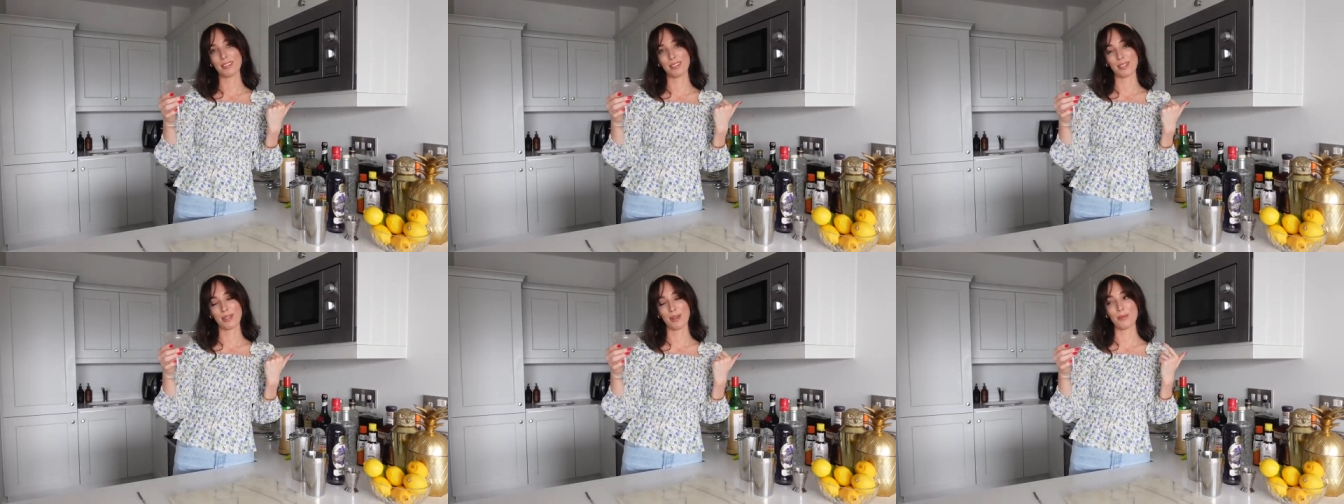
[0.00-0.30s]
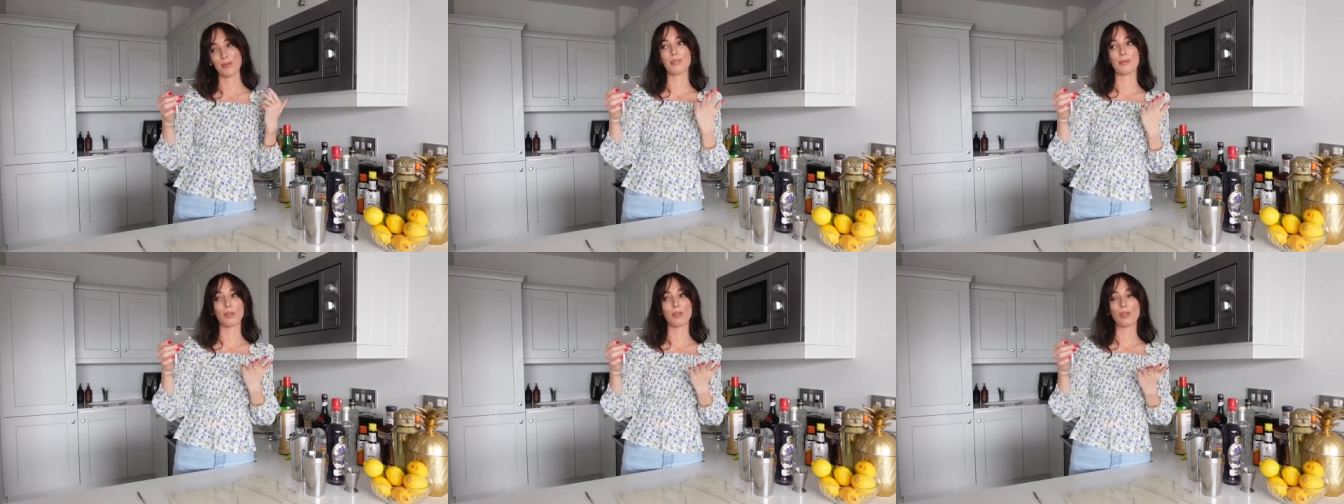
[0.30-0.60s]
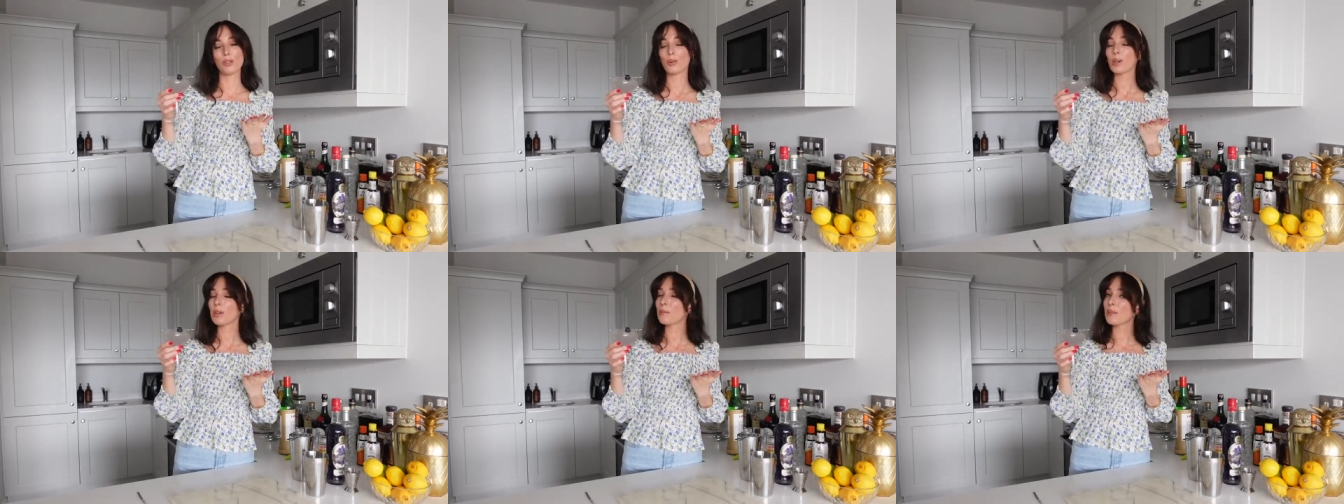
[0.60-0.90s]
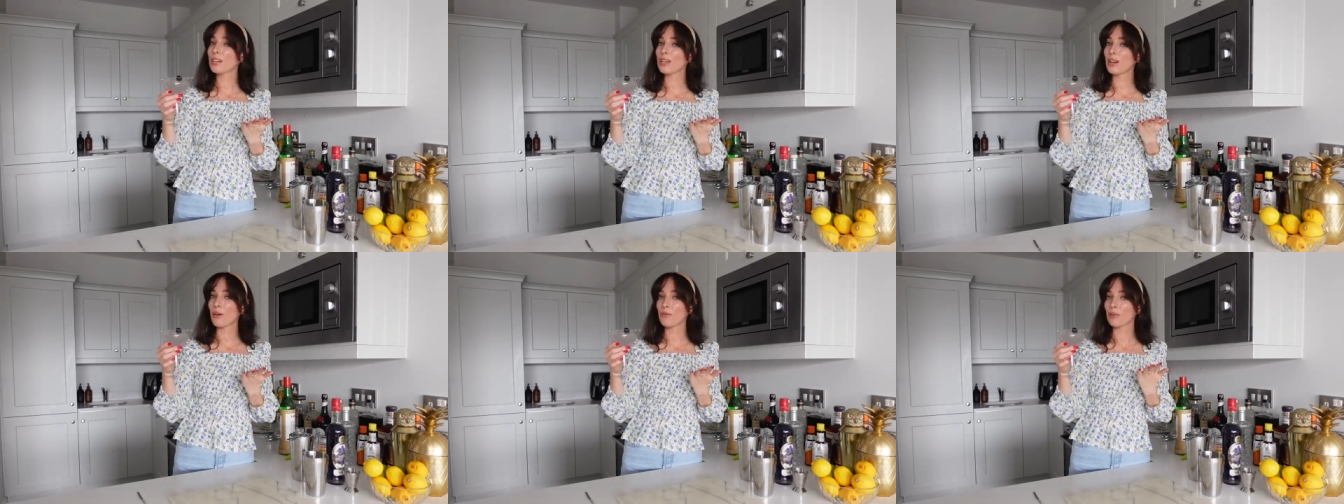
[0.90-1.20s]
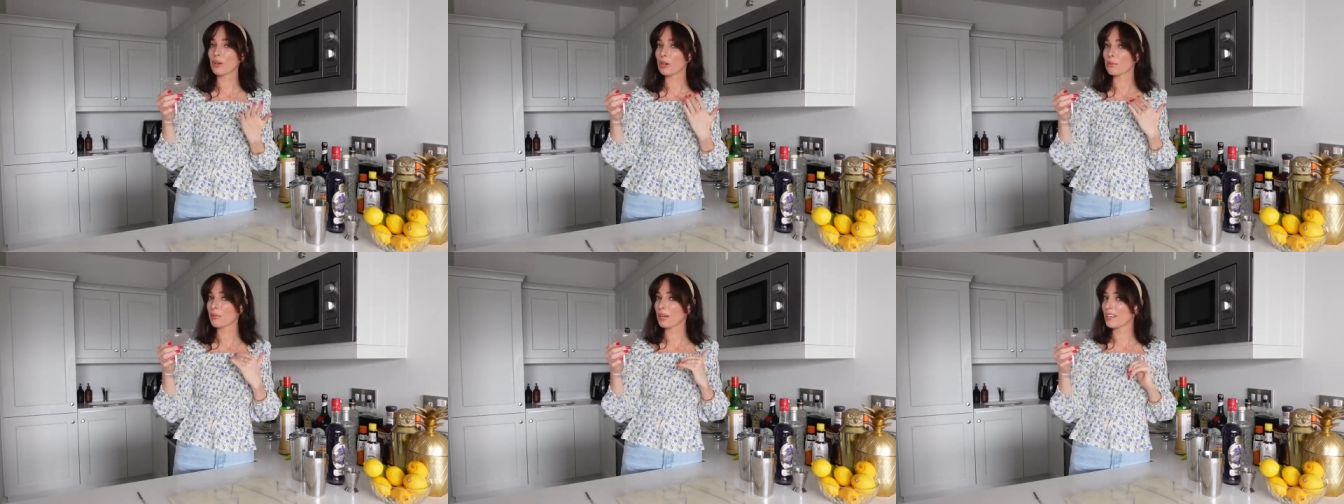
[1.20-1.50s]
So if you will join me
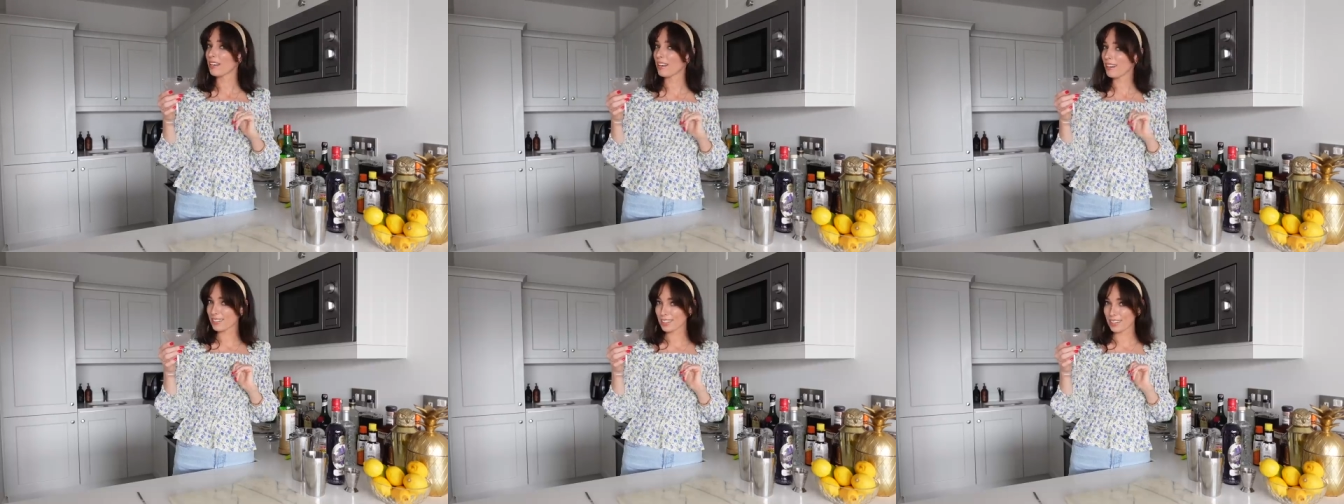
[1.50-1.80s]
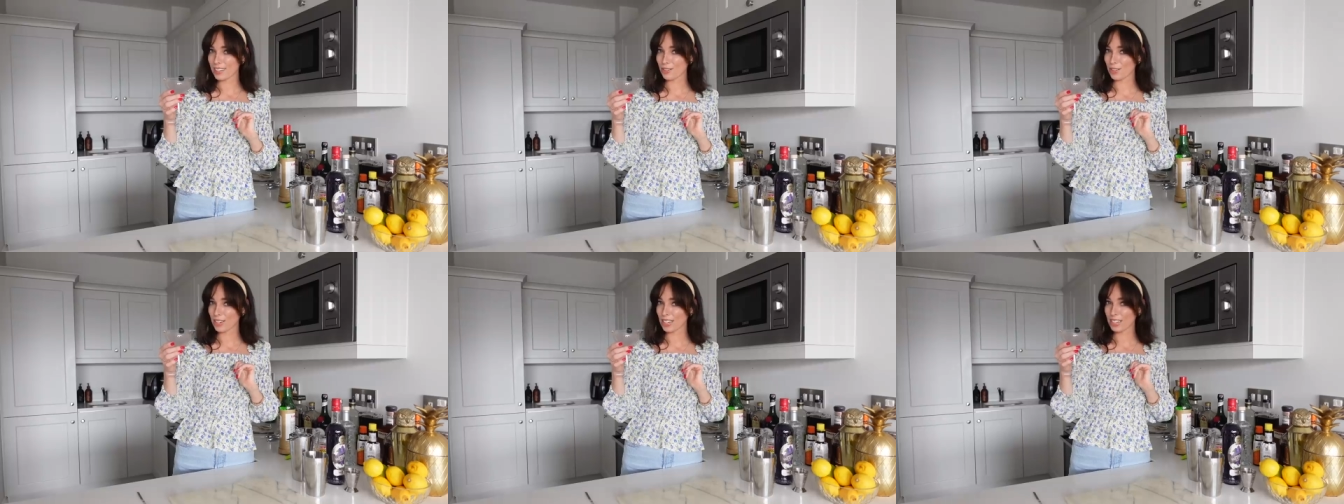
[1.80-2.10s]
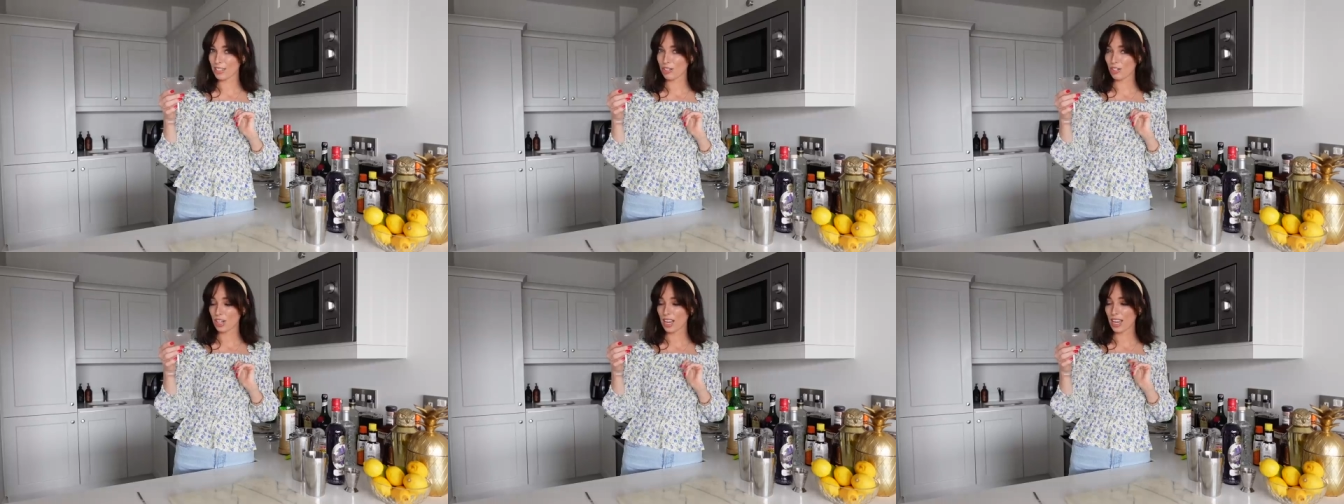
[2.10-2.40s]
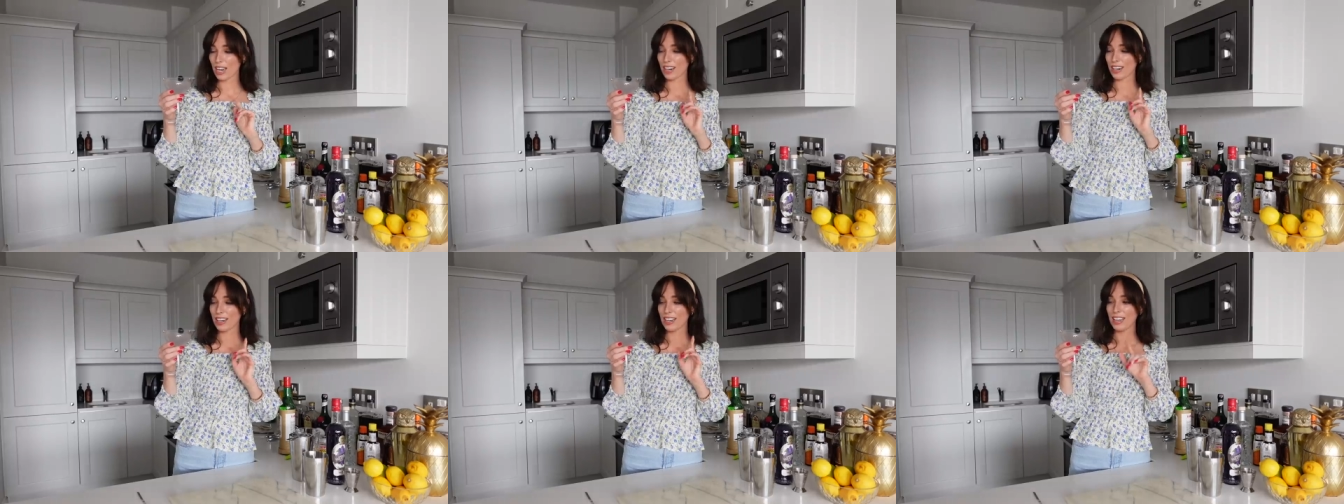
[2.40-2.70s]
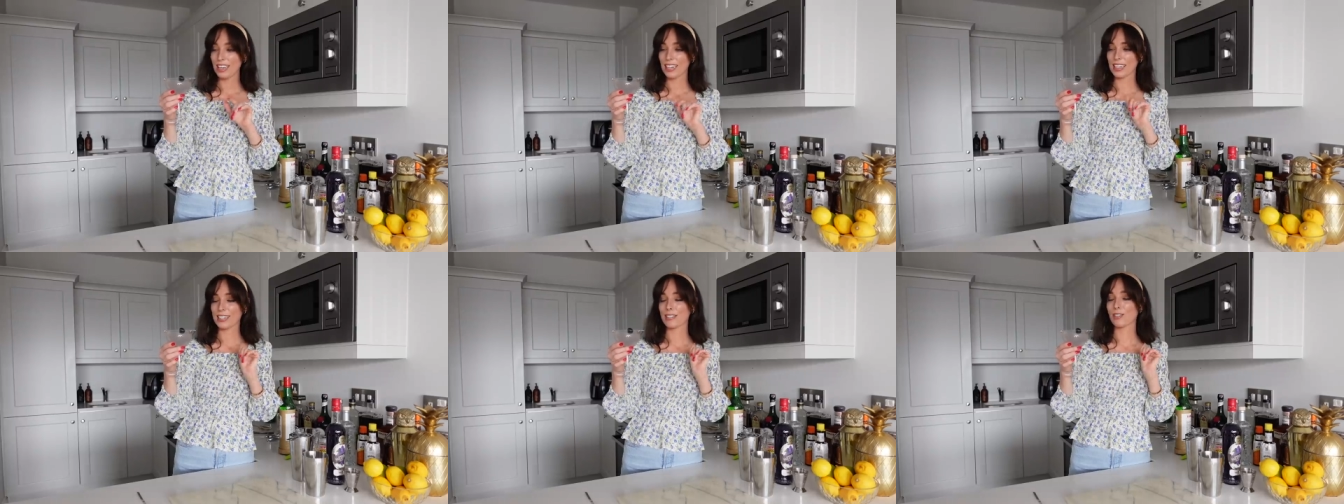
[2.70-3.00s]
over on my cocktail drinking chair,
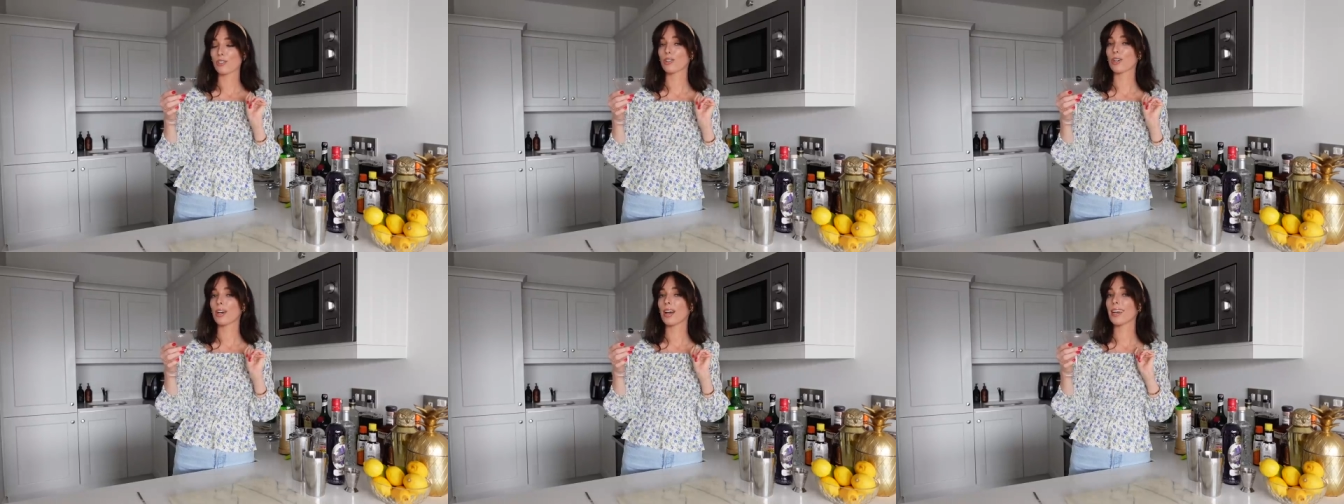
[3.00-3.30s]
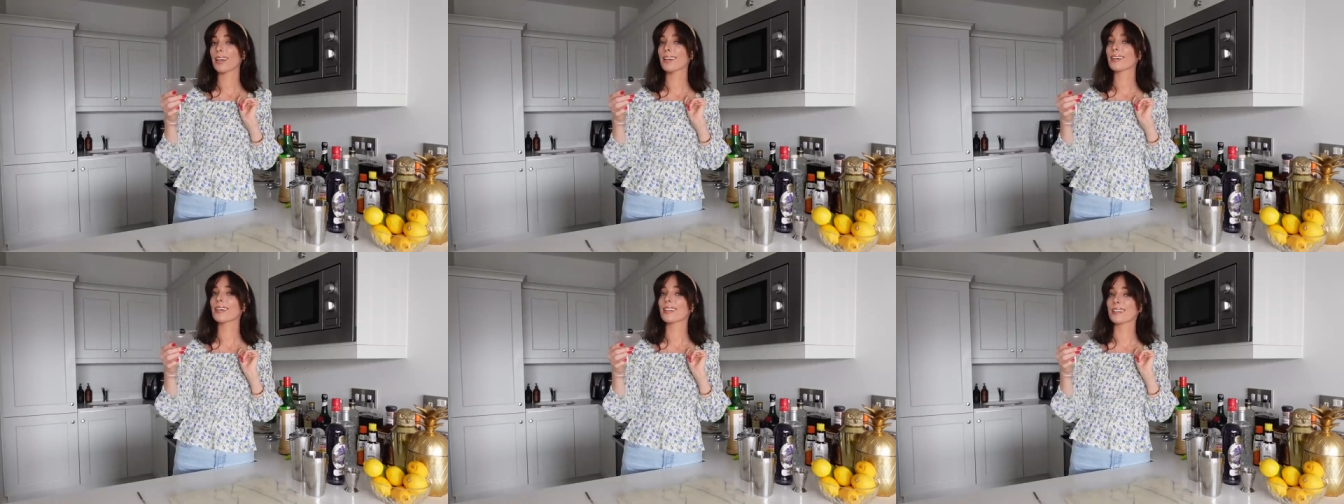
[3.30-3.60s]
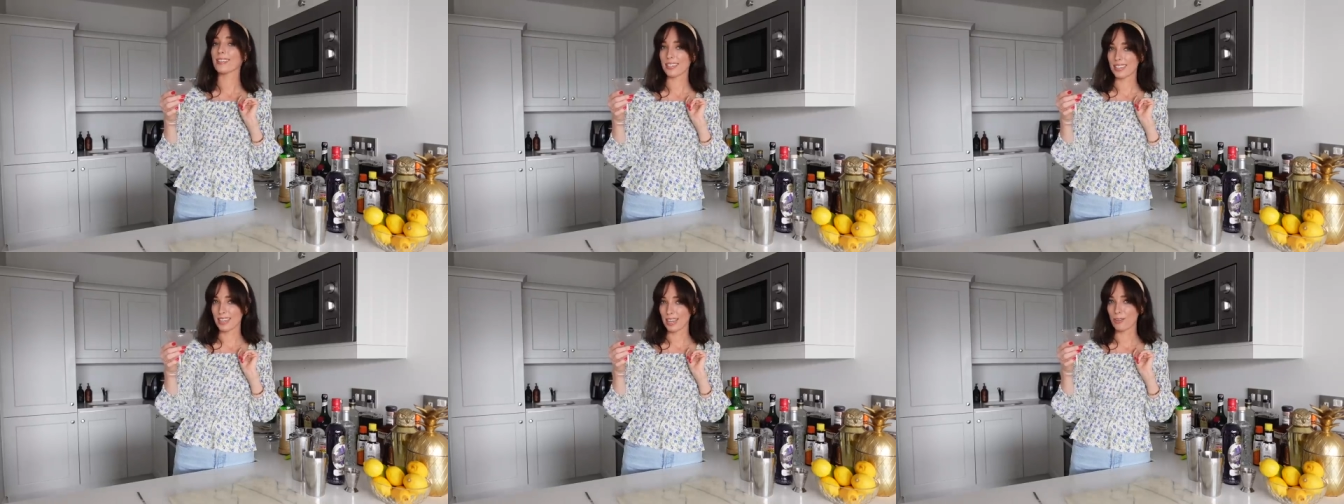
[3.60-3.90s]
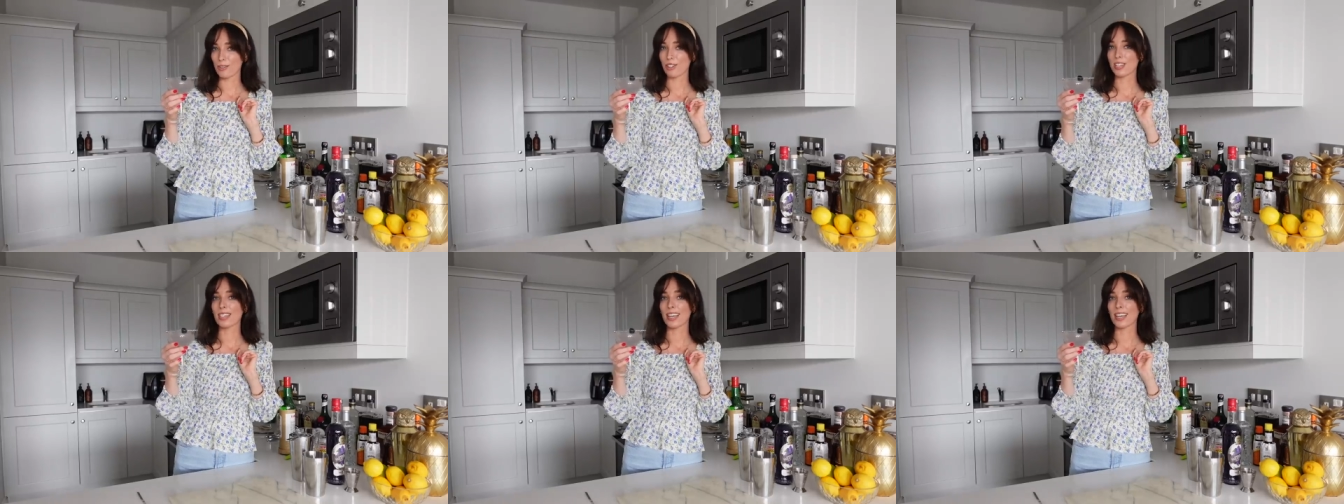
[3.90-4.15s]
let's try her and see how she